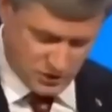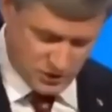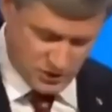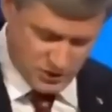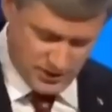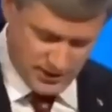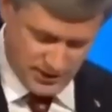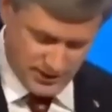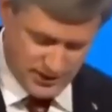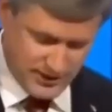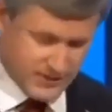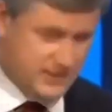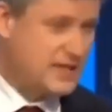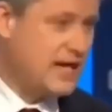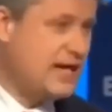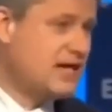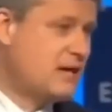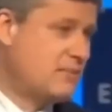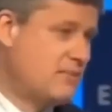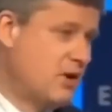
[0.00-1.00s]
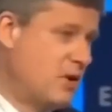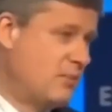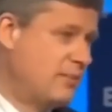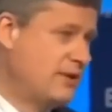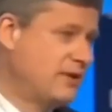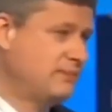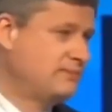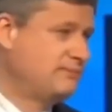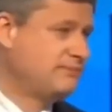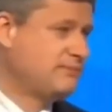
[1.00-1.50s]
to take a
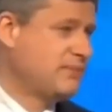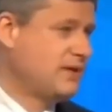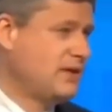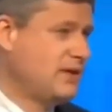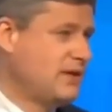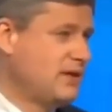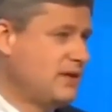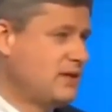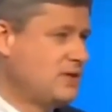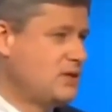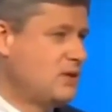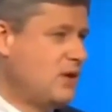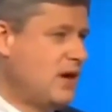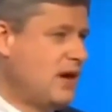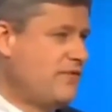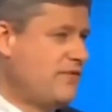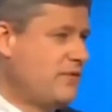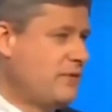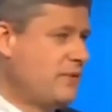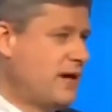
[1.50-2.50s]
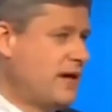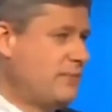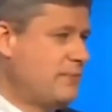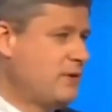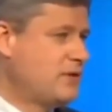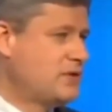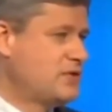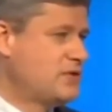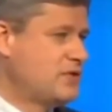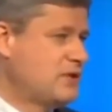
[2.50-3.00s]
moment to offer my
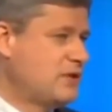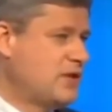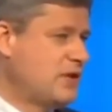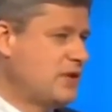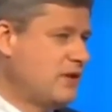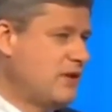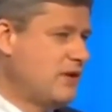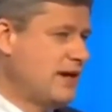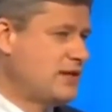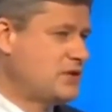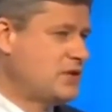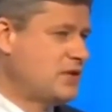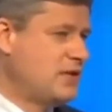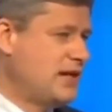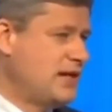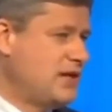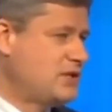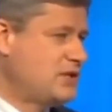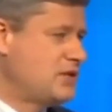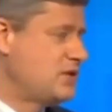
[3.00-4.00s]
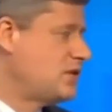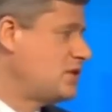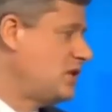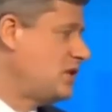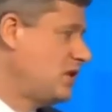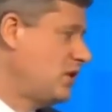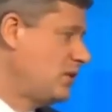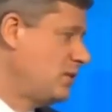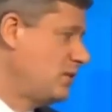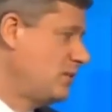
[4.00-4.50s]
personal congratulations
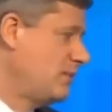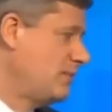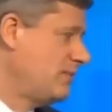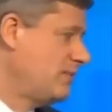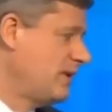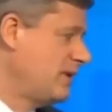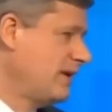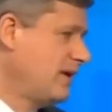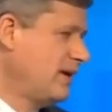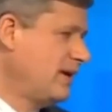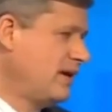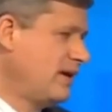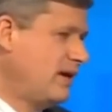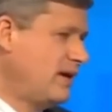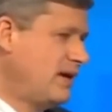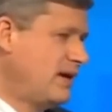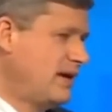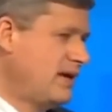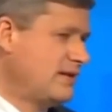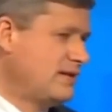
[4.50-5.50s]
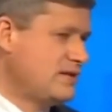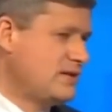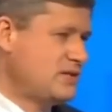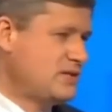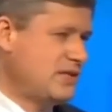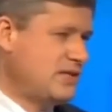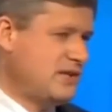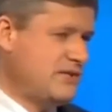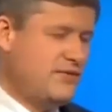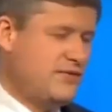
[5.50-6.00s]
to you on
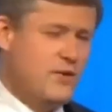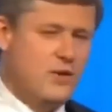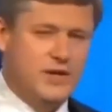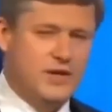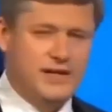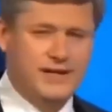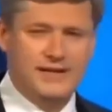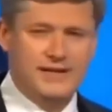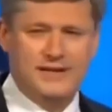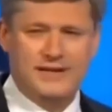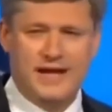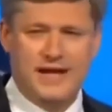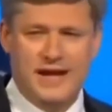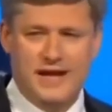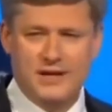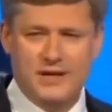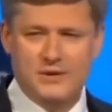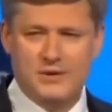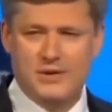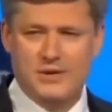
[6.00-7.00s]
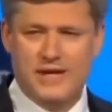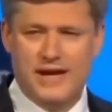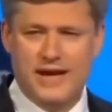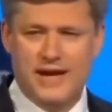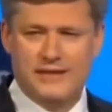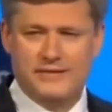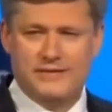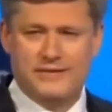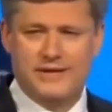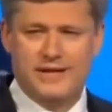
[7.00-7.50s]
this, the 40th annual
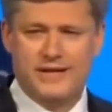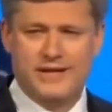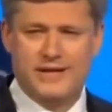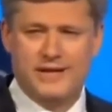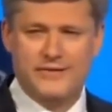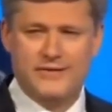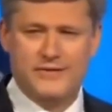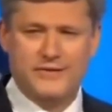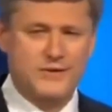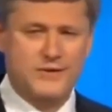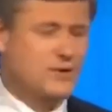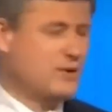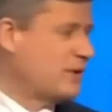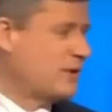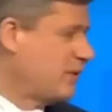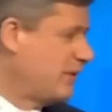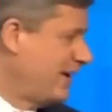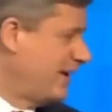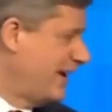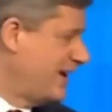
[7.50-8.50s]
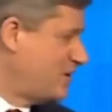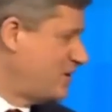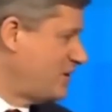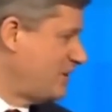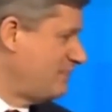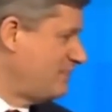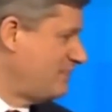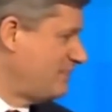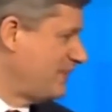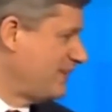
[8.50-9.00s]
gathering of your
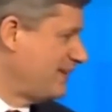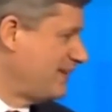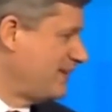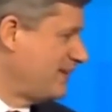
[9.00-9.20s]
creation,